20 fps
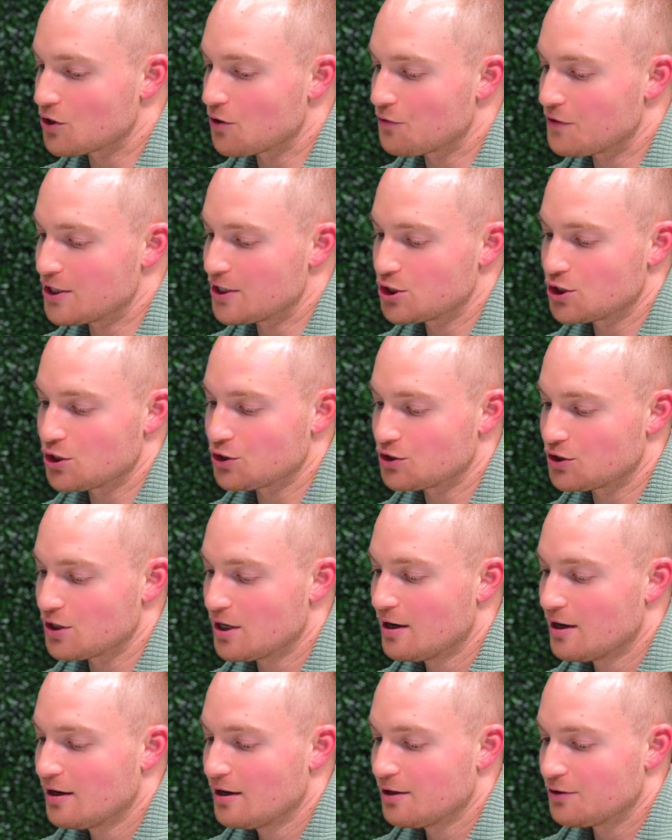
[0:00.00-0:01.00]
So this
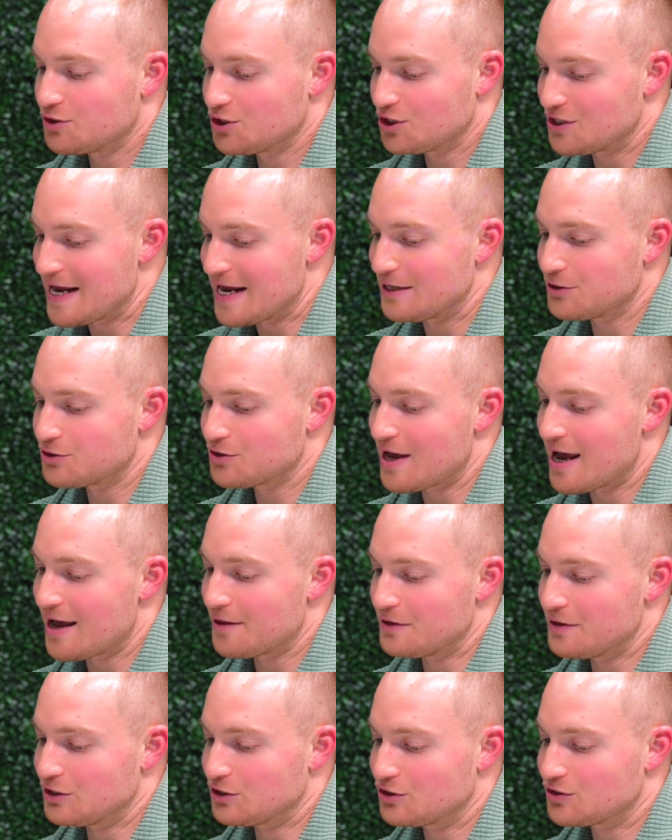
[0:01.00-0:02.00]
just states
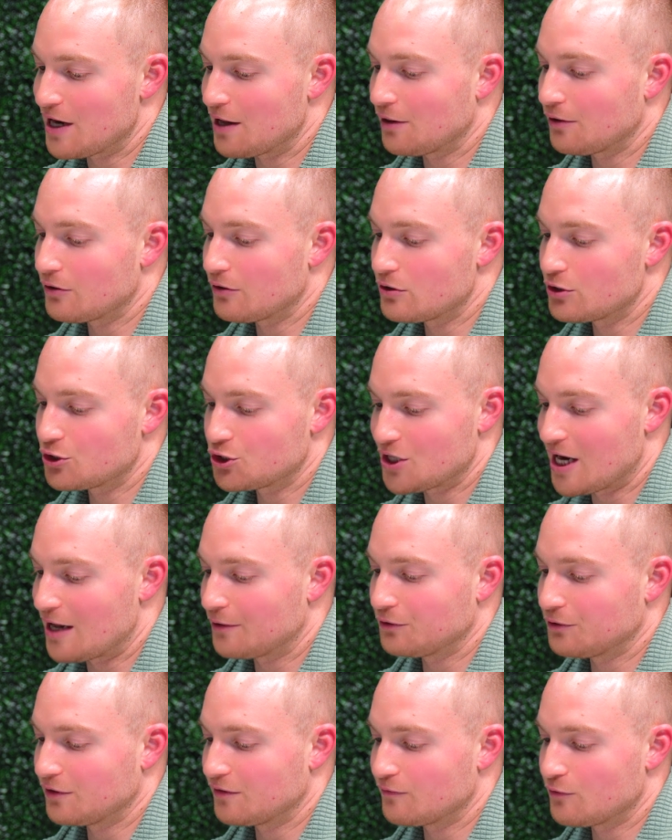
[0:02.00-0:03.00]
that the seller
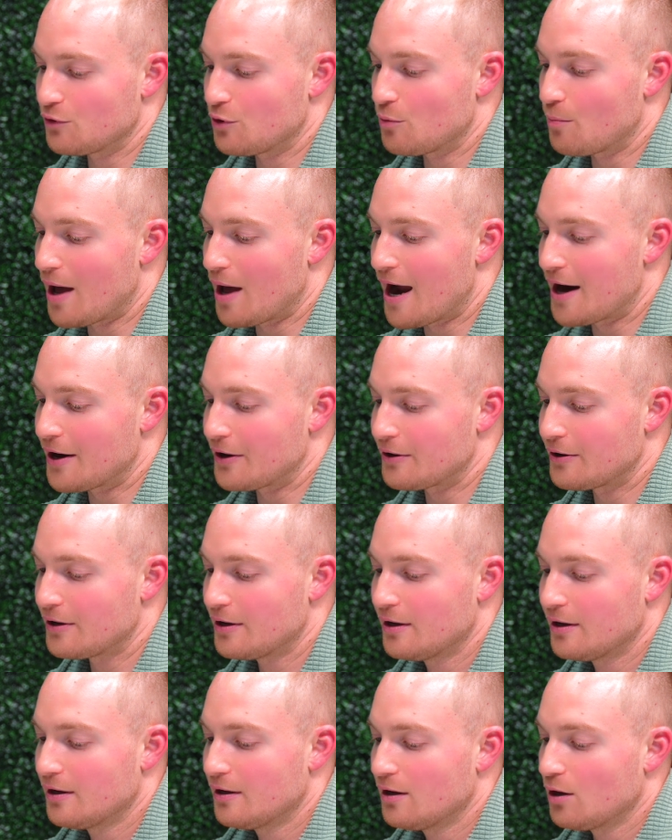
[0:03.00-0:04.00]
shall deliver to the
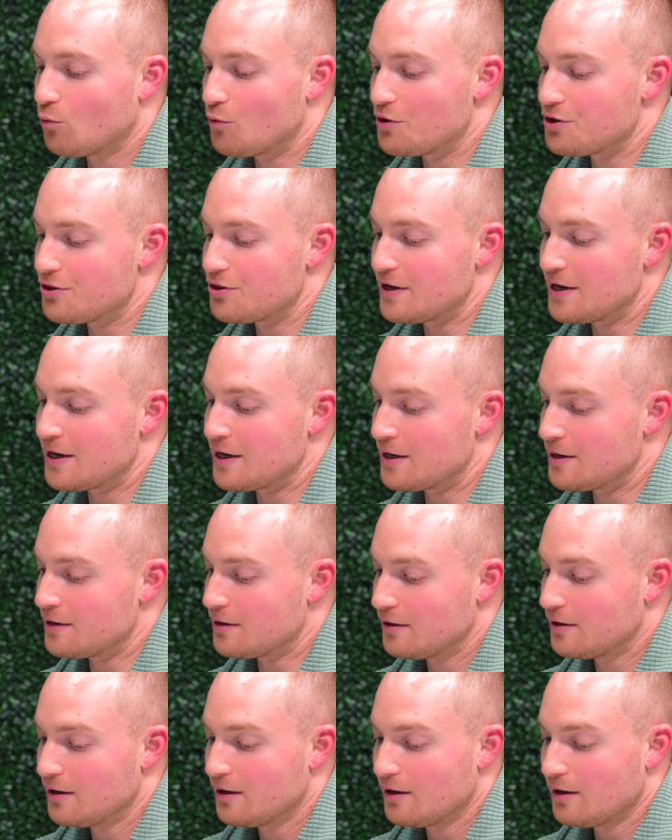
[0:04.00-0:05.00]
buyer
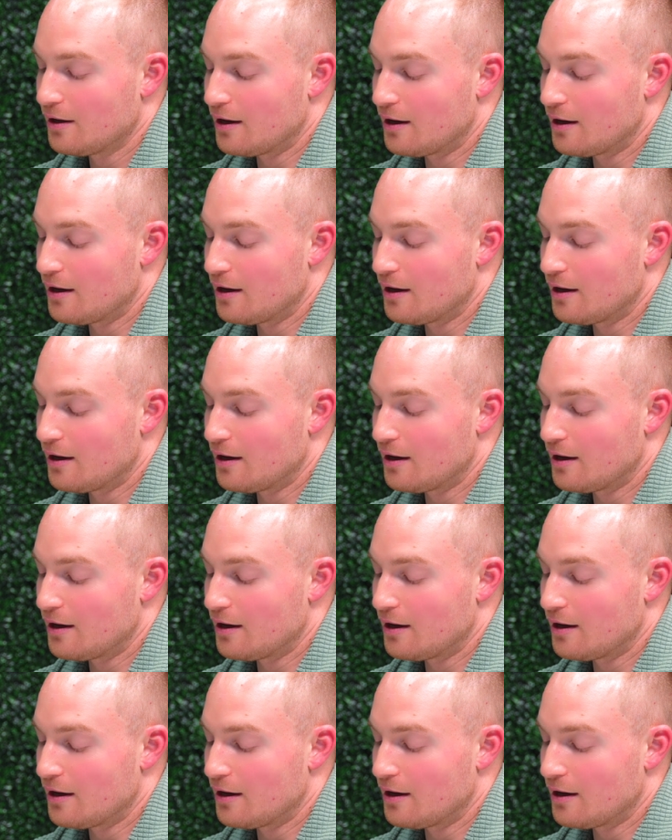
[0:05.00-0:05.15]
within